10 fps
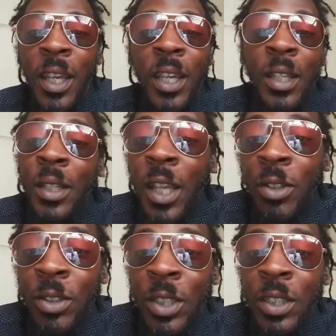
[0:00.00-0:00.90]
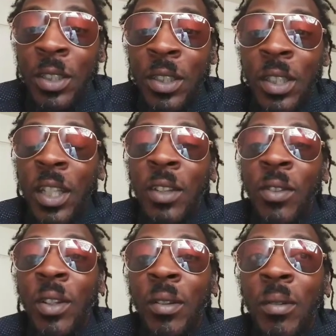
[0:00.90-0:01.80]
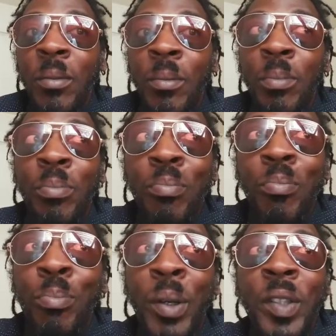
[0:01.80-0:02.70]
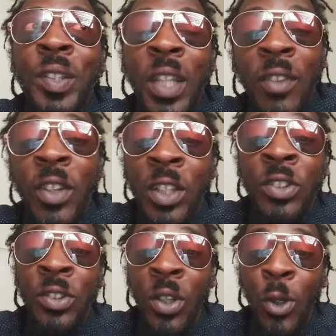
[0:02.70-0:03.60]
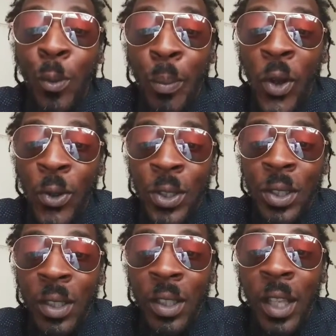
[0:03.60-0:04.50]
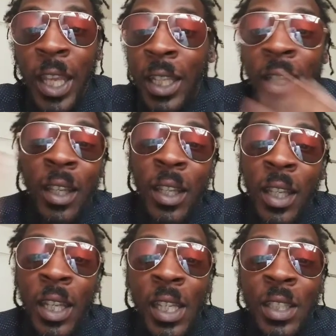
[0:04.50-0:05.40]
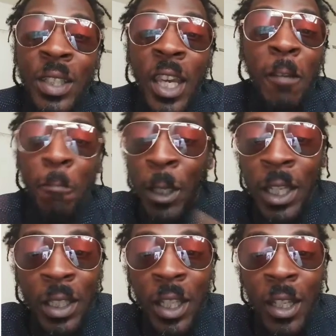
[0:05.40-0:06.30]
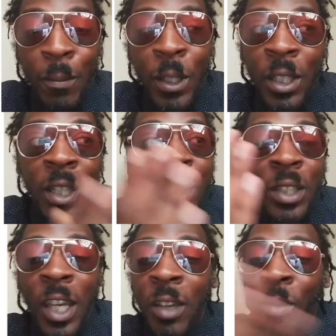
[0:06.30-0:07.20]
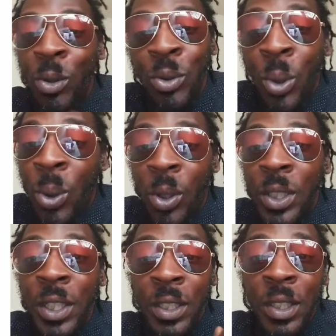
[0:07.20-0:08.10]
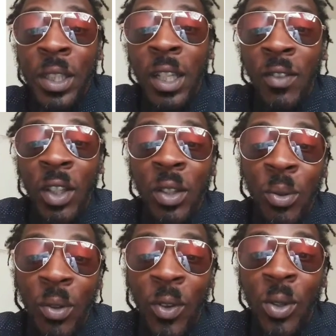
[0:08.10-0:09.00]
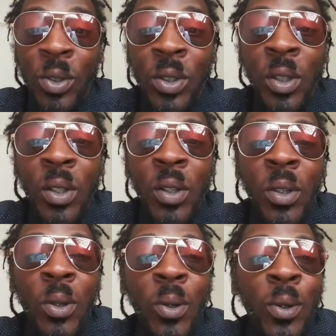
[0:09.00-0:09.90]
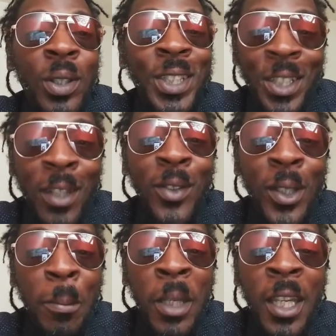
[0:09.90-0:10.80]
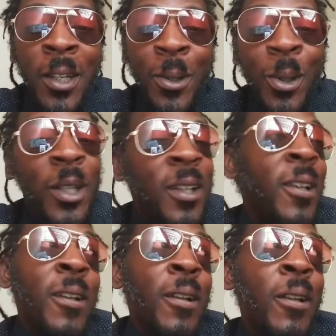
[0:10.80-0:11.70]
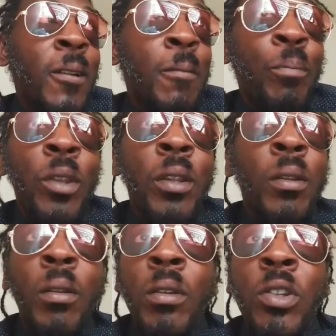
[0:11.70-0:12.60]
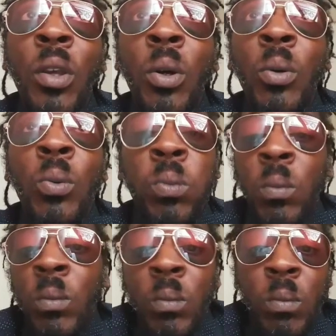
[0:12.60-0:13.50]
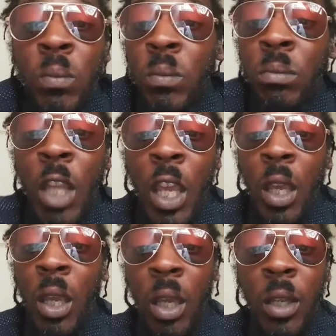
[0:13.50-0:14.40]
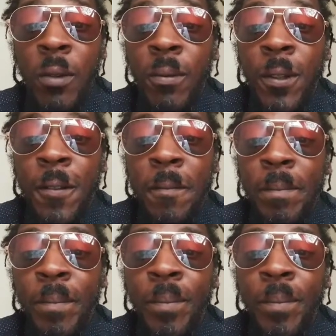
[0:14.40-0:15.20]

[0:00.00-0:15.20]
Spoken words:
and now she's Steven. But Steven is his own person. Like he's not Pink Diamond, he's not Rose Quartz, he's Steven Universe or Steven DeMayo. So I don't know.